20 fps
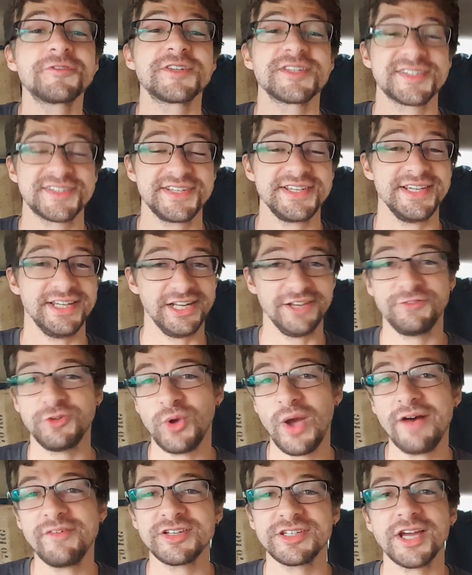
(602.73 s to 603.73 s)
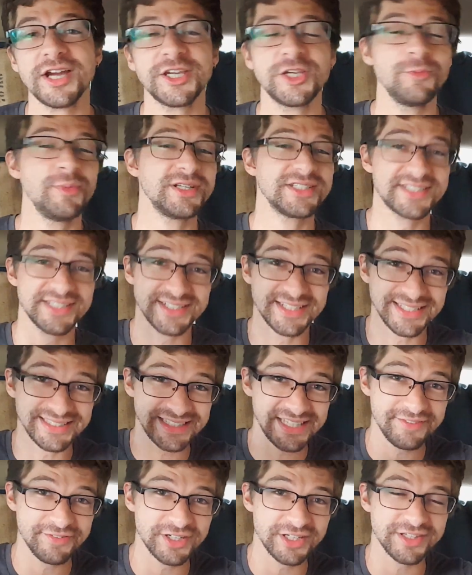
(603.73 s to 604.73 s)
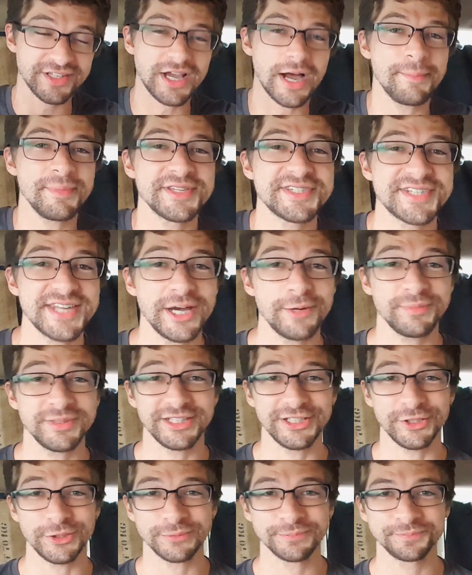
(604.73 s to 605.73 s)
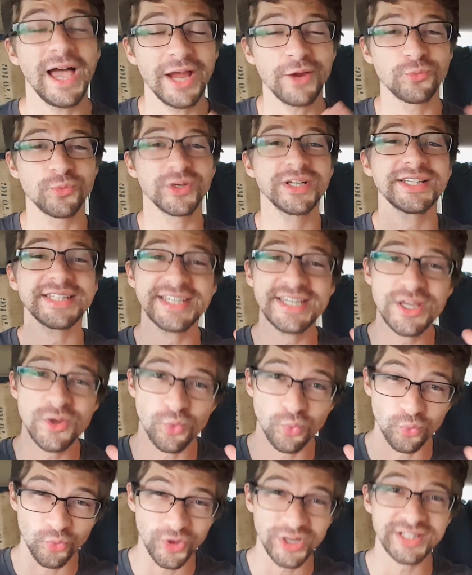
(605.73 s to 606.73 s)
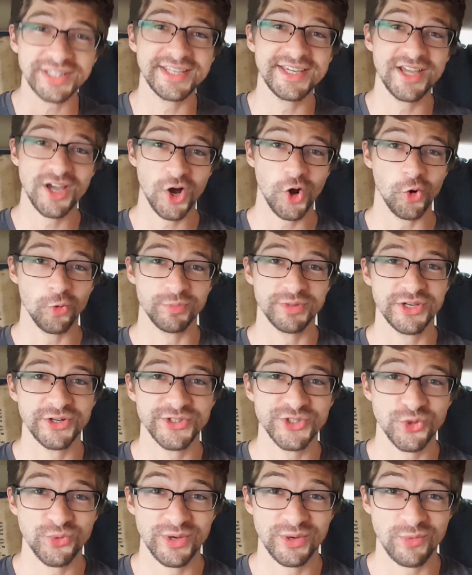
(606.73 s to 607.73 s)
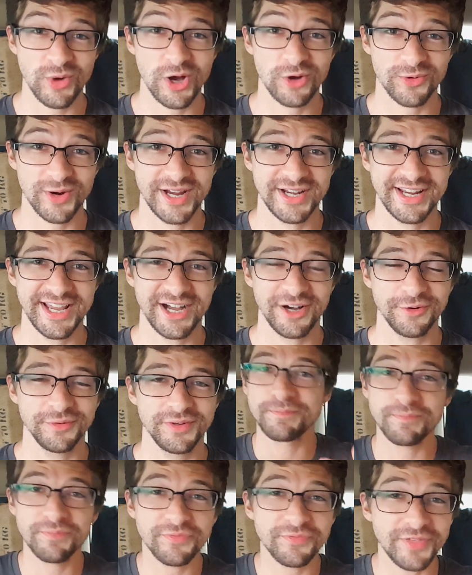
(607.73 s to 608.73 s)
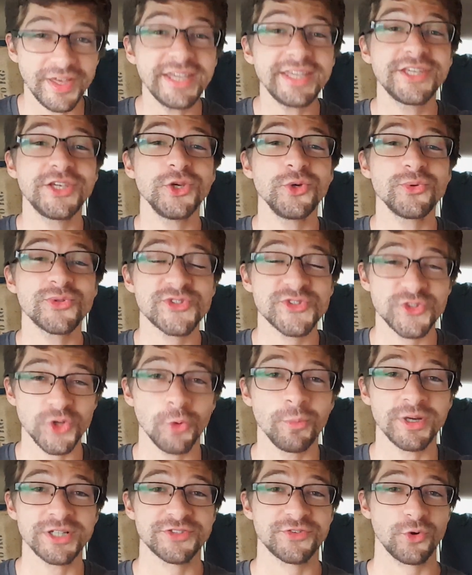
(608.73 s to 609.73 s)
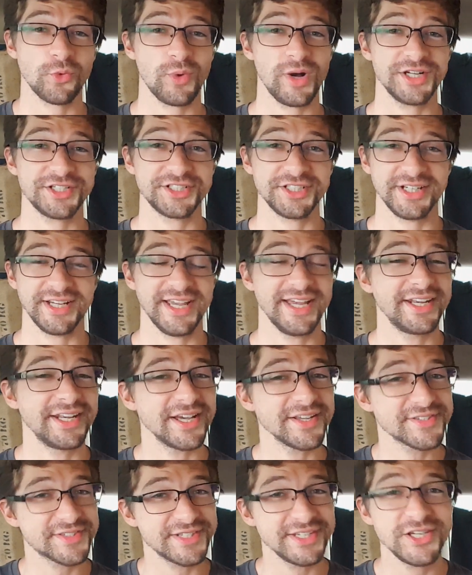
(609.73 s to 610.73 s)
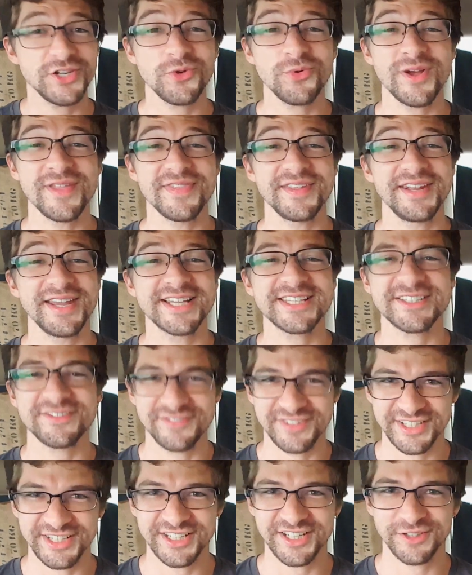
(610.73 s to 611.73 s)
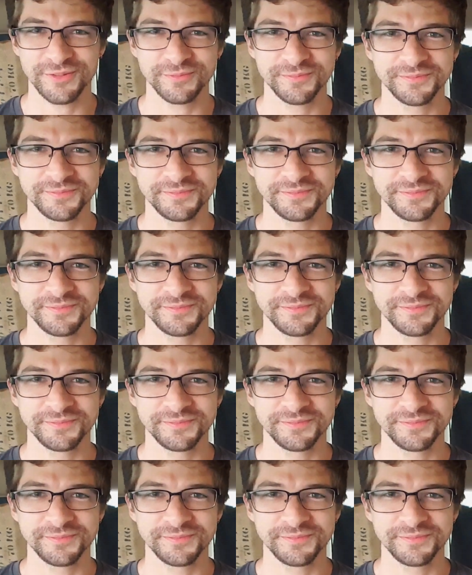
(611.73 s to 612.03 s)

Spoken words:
to see it. If you have it documented, leave it in the comments down below. I really, really hope you're doing well right now. Thank you so much for watching, and I'll see you in the next video.